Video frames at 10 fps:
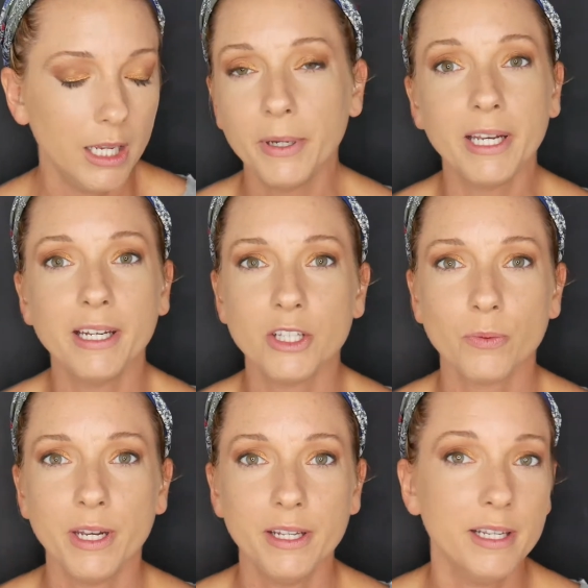But it is
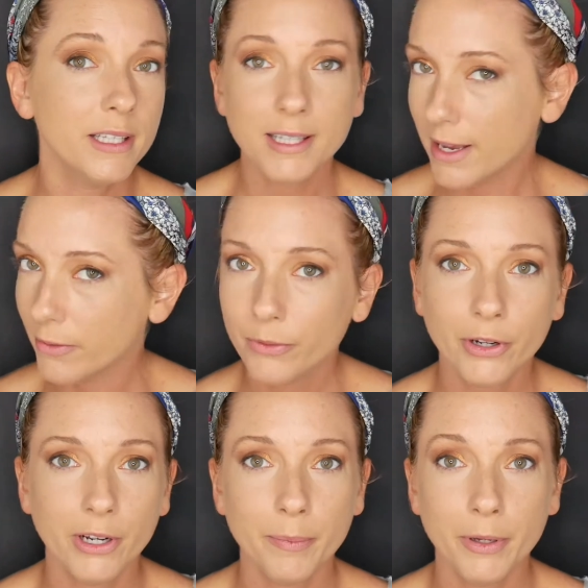what it is, and we're
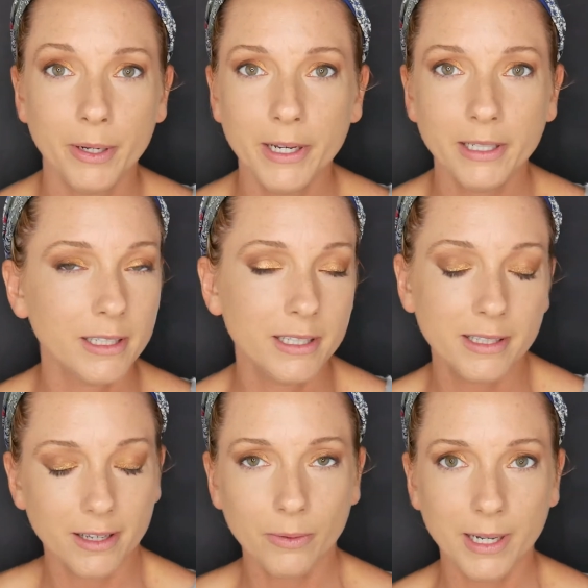going to put them on
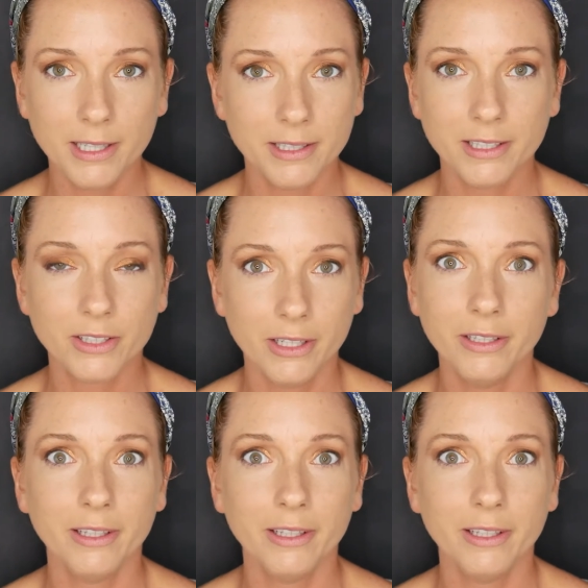because otherwise it's going to